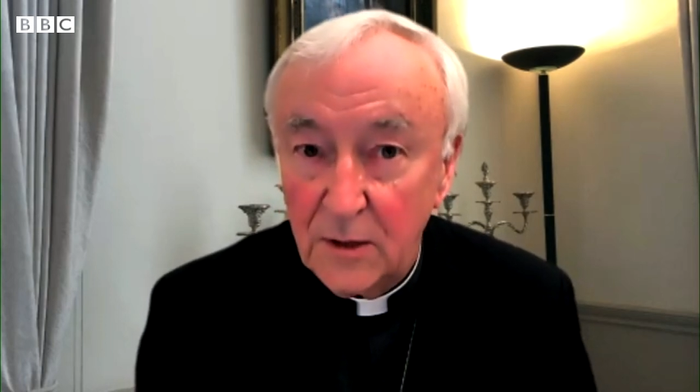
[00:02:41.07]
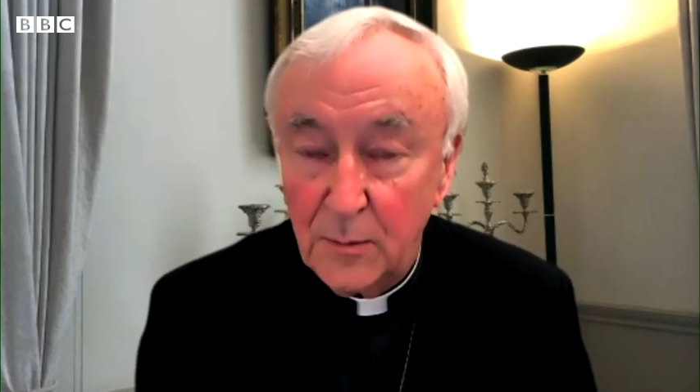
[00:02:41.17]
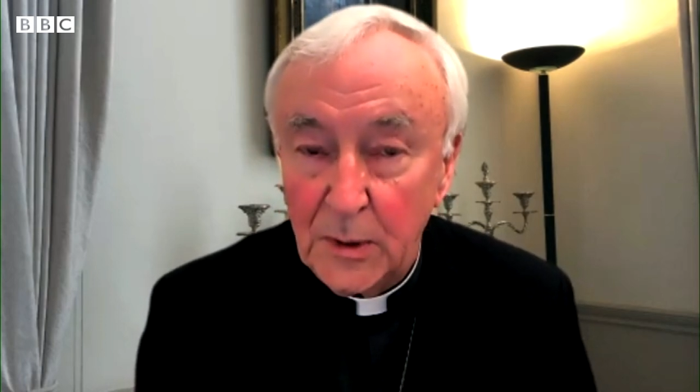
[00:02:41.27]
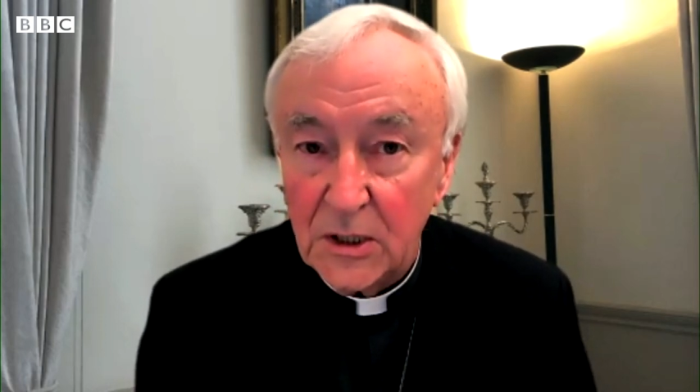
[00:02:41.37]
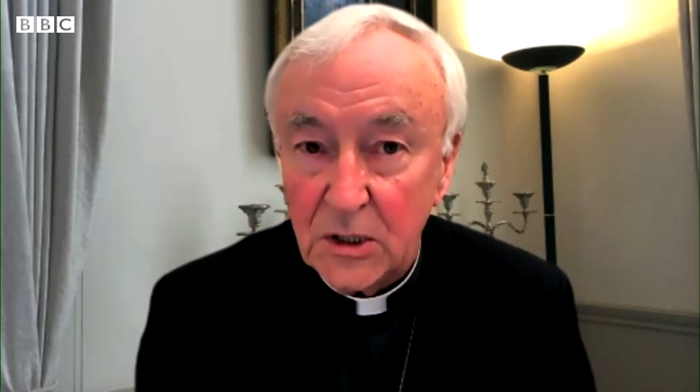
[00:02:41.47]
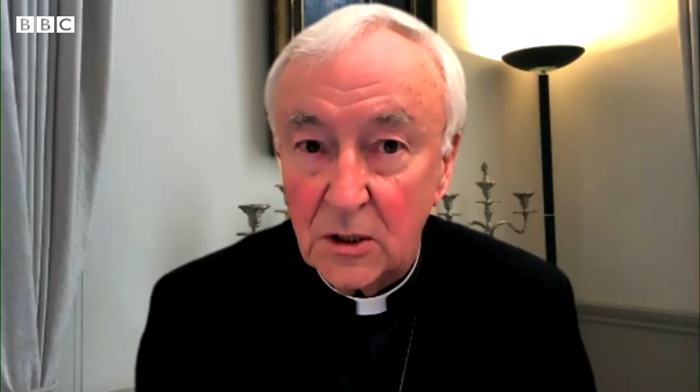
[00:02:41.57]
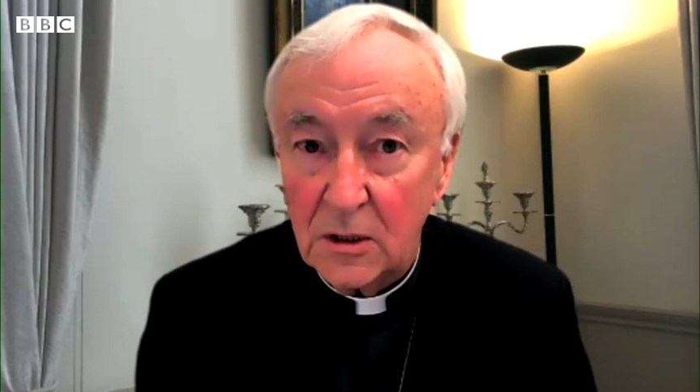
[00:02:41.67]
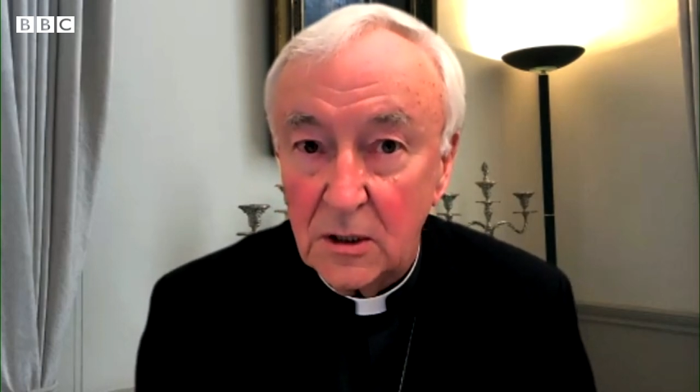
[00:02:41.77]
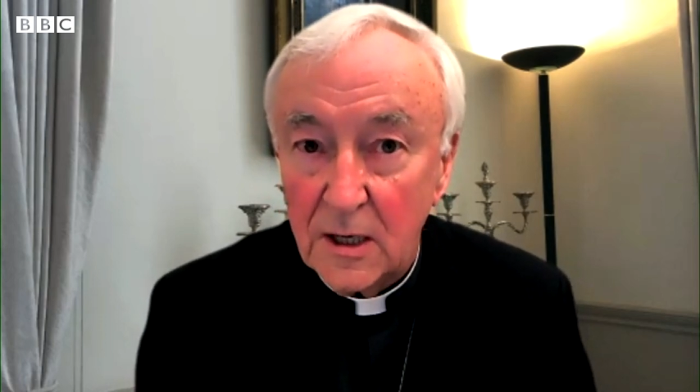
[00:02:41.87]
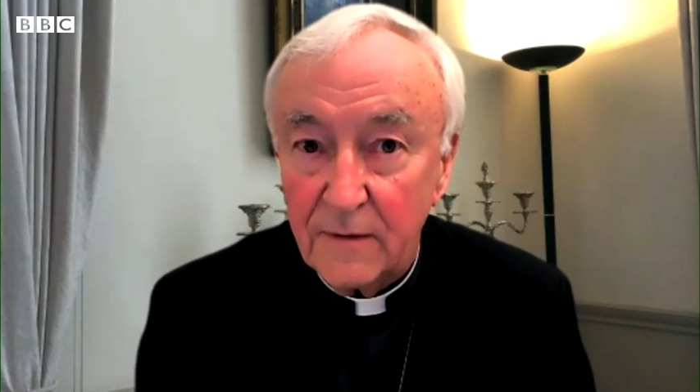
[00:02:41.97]
of political
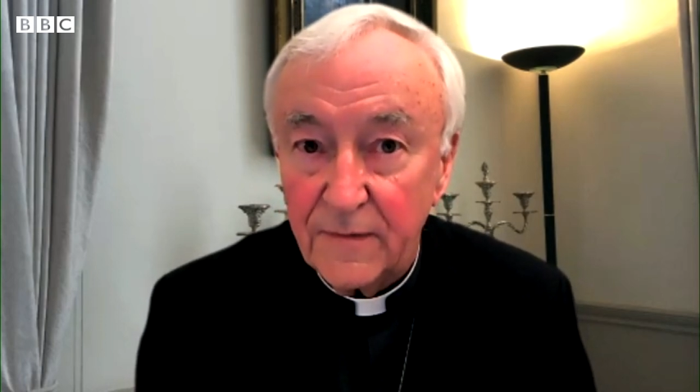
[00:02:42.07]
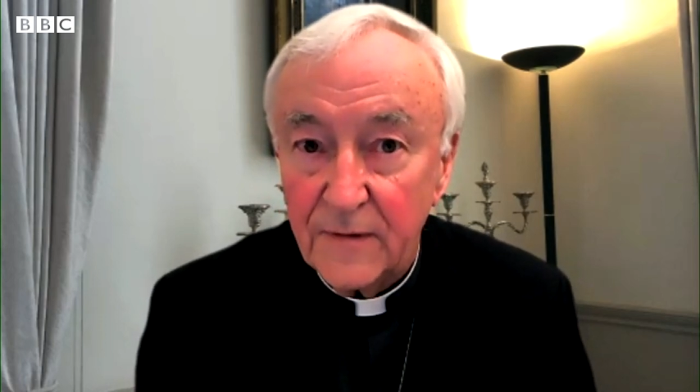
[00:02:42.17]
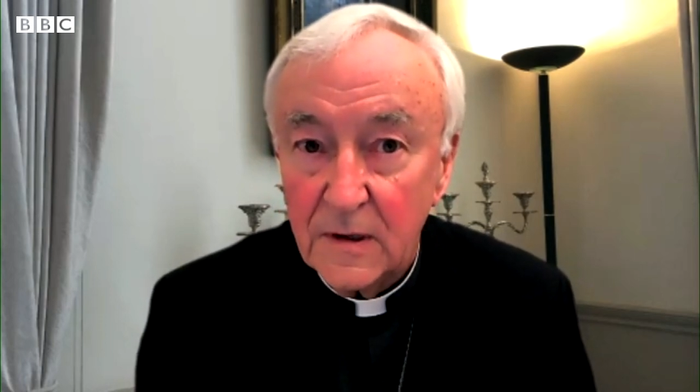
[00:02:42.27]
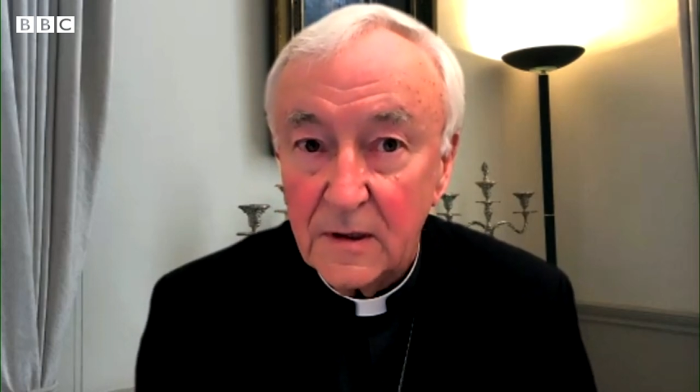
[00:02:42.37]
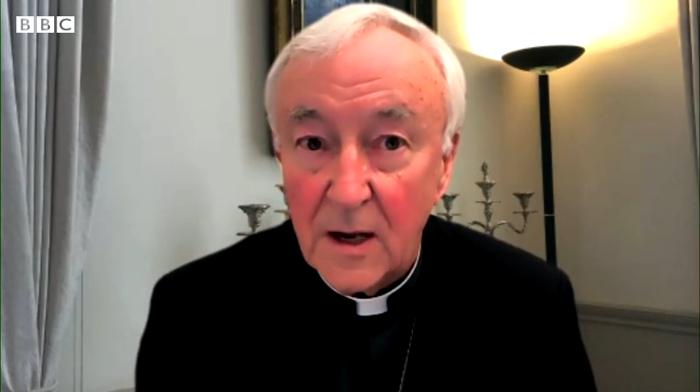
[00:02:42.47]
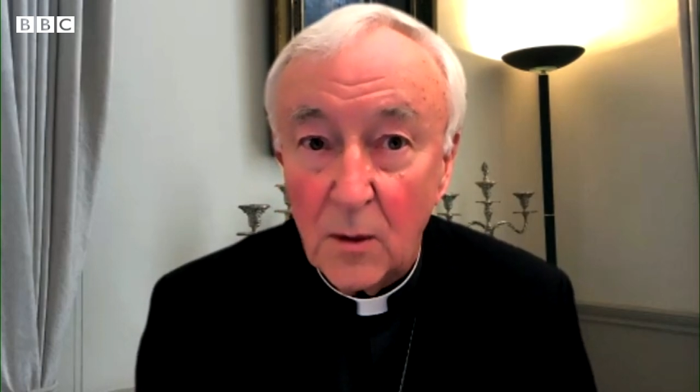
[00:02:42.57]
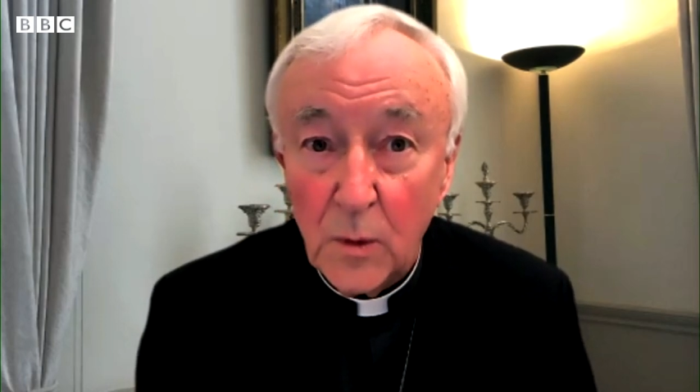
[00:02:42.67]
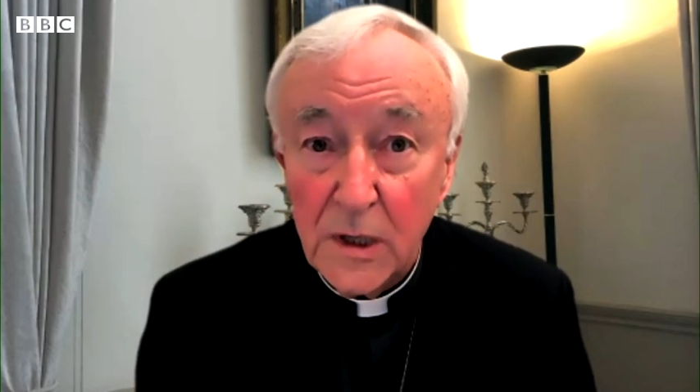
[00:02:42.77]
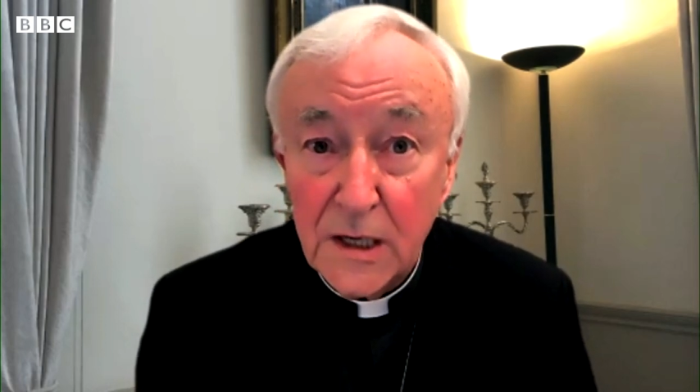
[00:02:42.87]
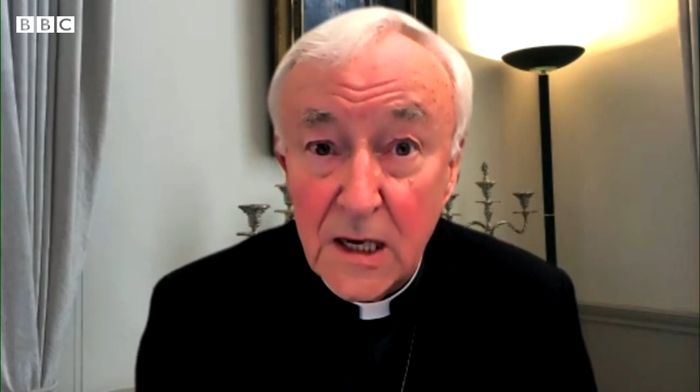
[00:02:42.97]
life that
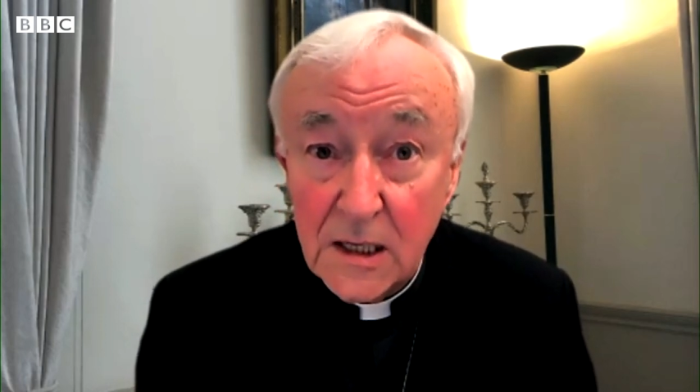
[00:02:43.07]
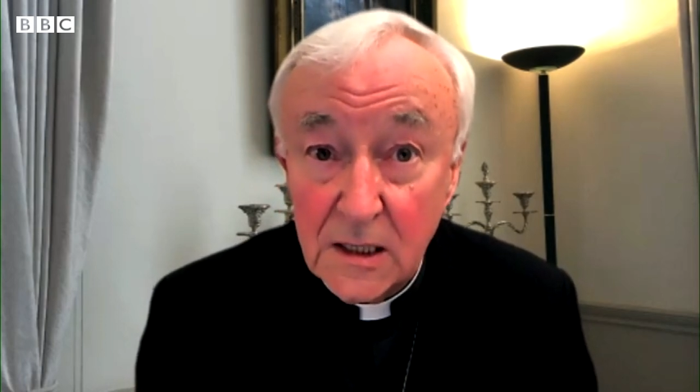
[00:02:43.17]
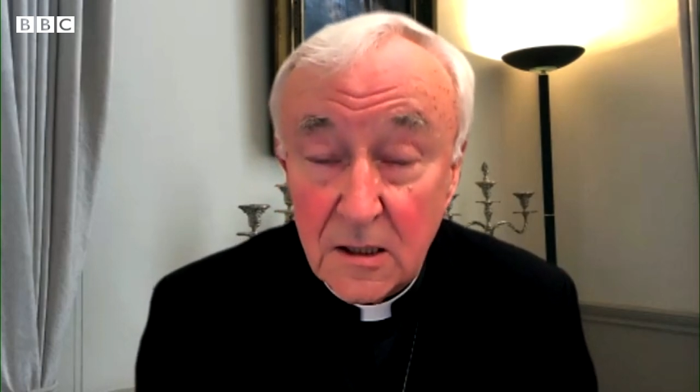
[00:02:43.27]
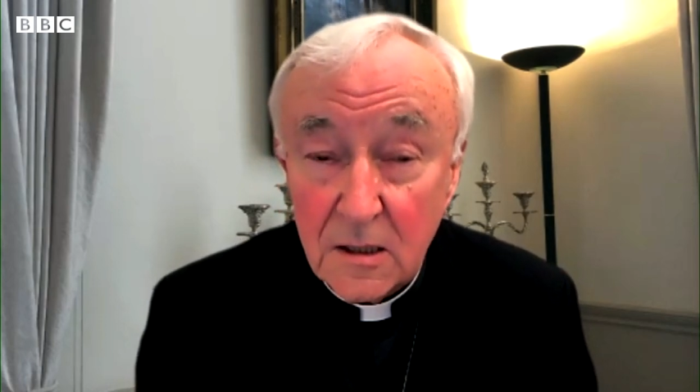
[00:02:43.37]
we need.